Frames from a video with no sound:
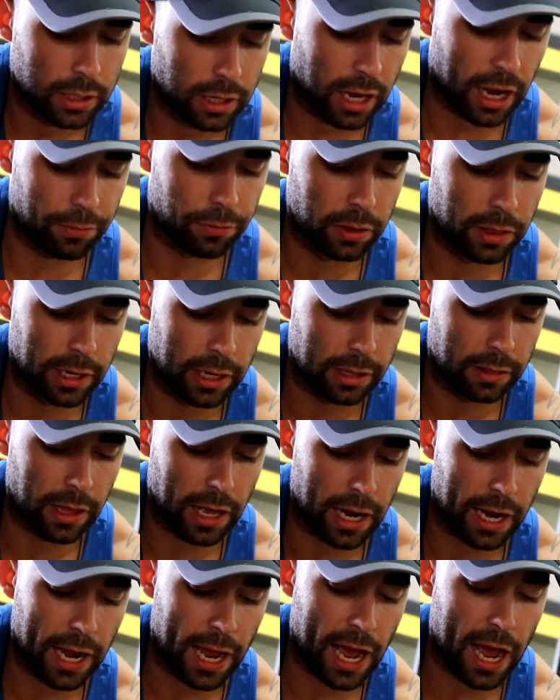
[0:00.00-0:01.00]
Everything
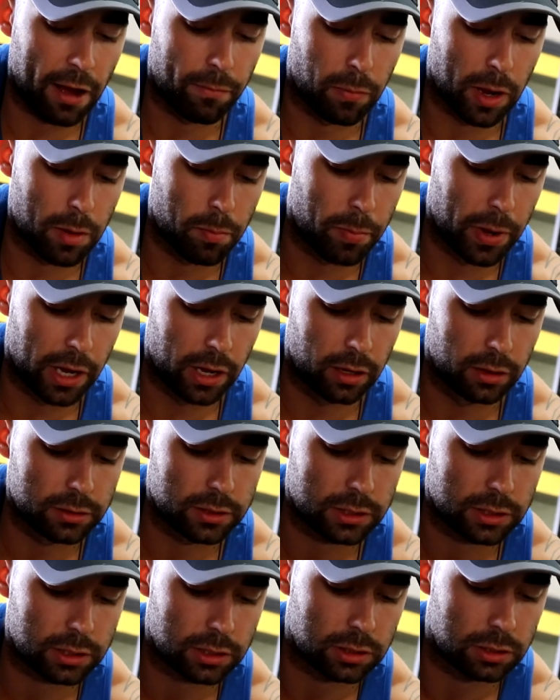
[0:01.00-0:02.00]
that I have, my
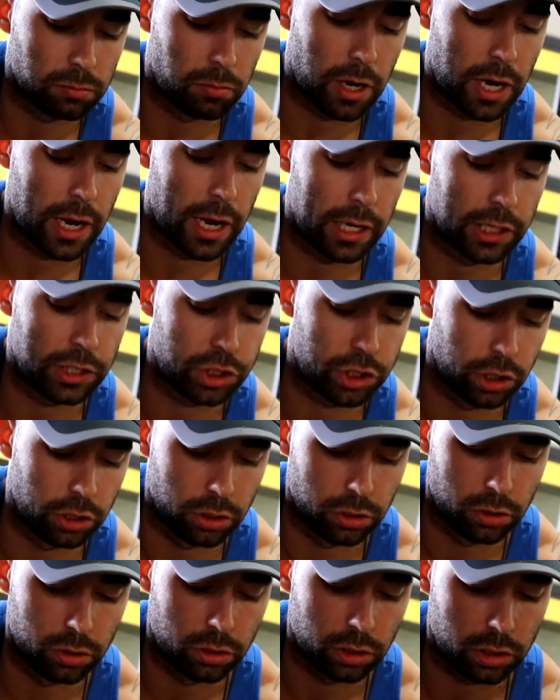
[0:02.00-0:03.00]
belts, my
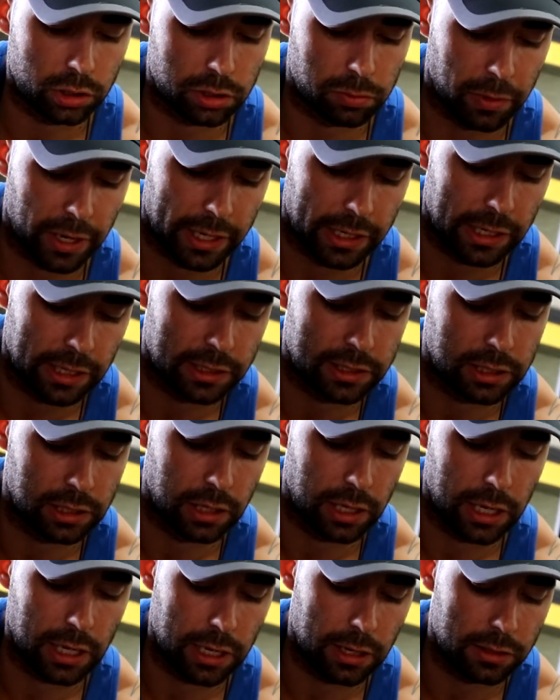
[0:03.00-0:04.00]
shoes, my knee
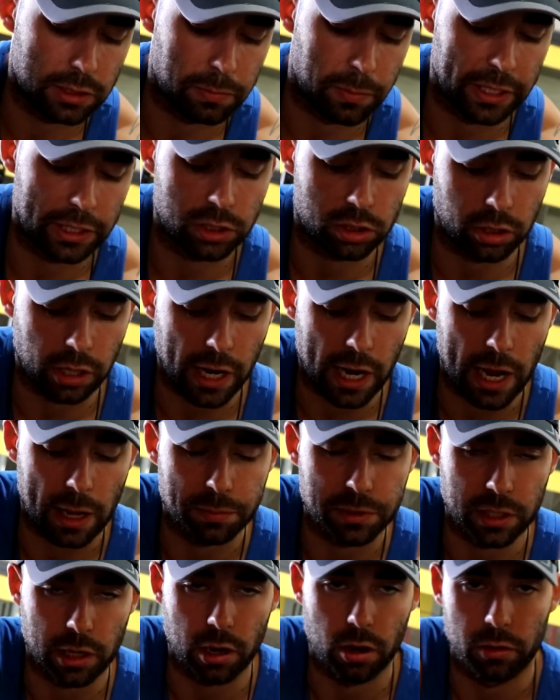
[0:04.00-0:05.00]
sleeves, my
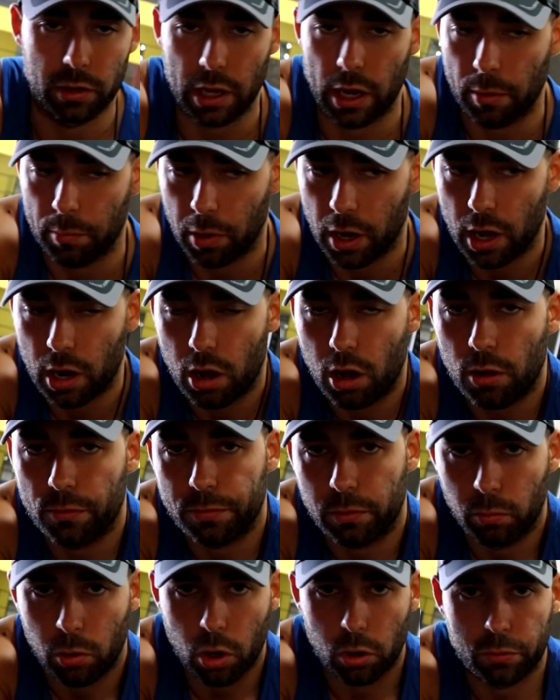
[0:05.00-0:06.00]
straps, I bought all
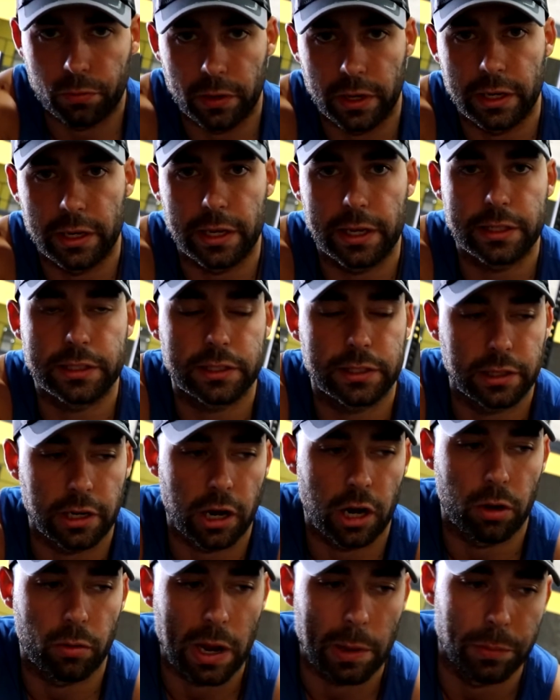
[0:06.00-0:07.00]
from Rogue Fitness.
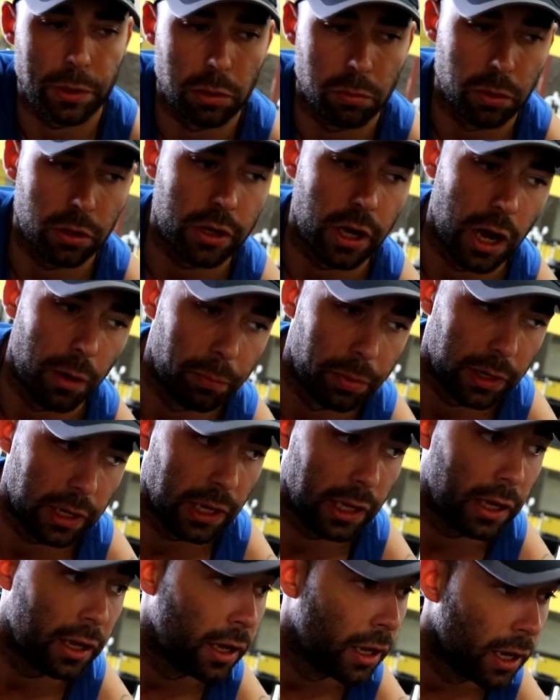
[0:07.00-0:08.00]
They are a reputable
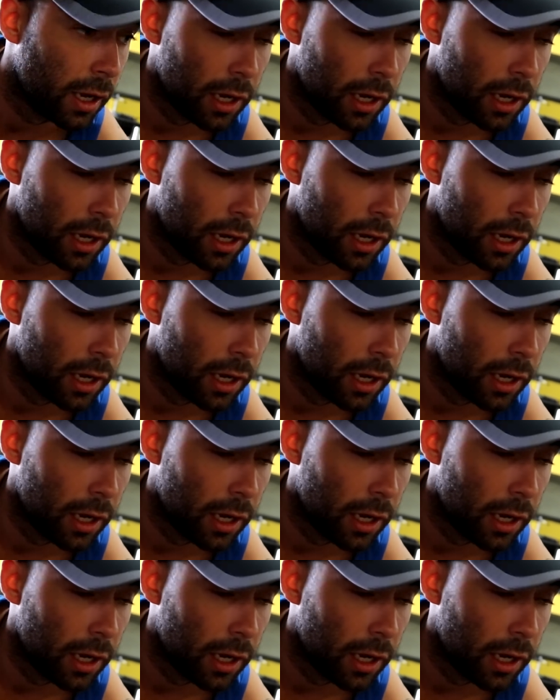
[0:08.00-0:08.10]
company.